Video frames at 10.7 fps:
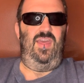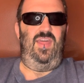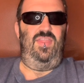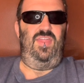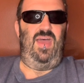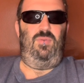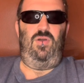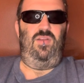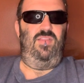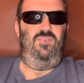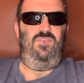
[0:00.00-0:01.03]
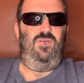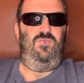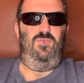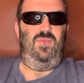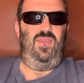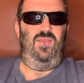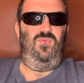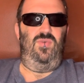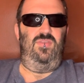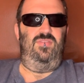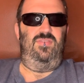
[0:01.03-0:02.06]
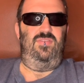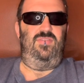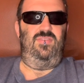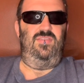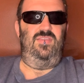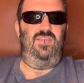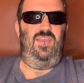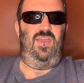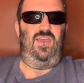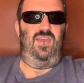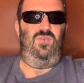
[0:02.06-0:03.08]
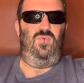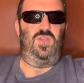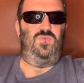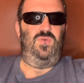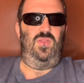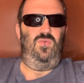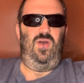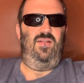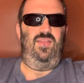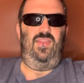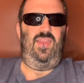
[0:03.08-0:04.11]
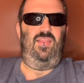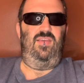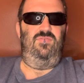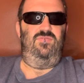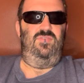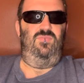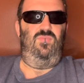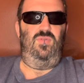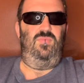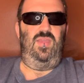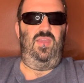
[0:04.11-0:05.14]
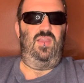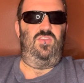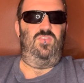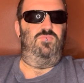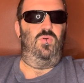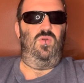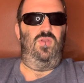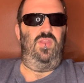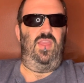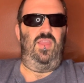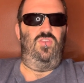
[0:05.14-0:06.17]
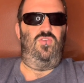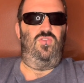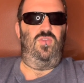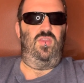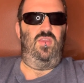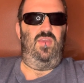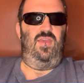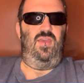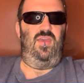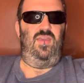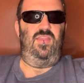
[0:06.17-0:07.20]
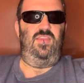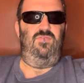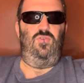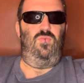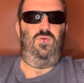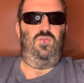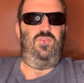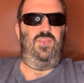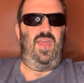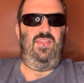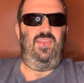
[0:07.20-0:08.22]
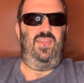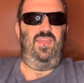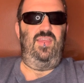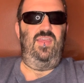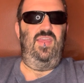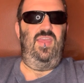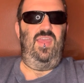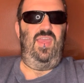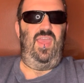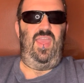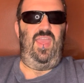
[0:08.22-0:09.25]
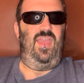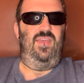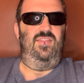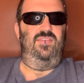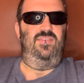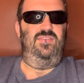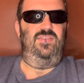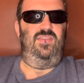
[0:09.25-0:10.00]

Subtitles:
that part of the film for me was, worked really well, and I loved when we explored each individual personality and